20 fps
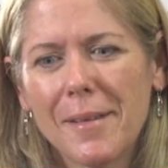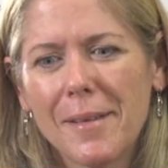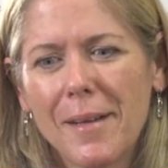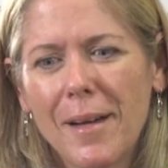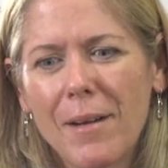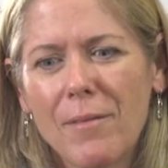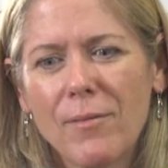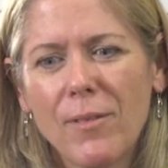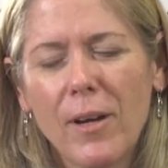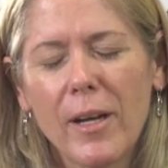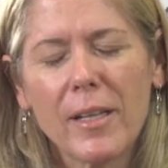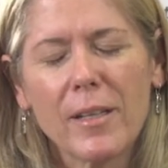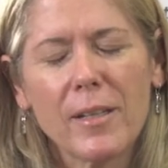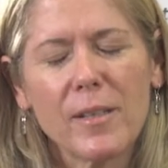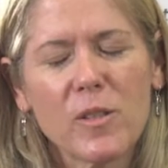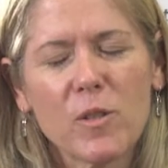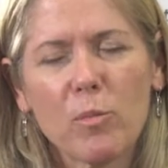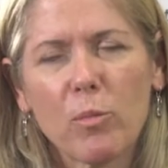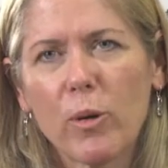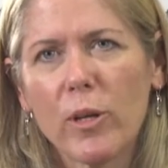I find
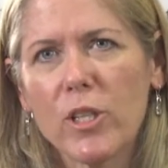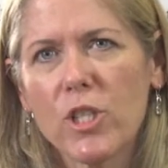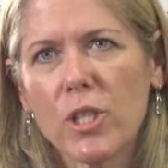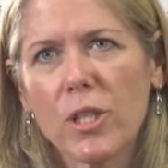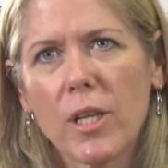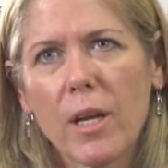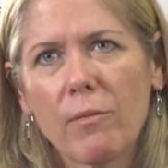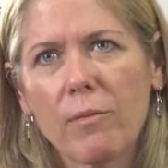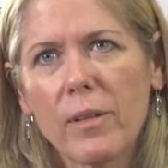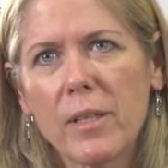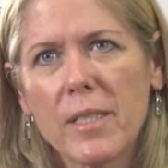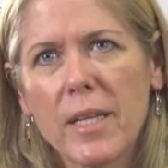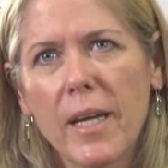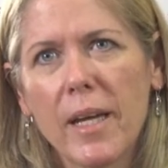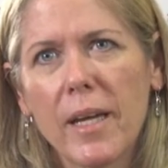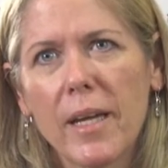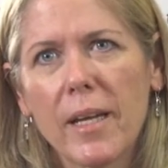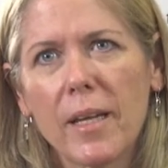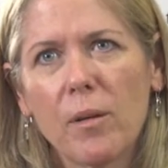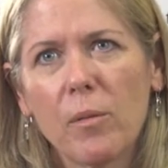inspiration every
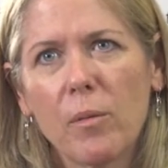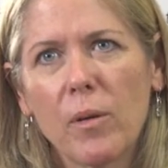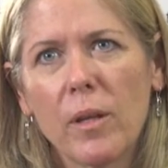day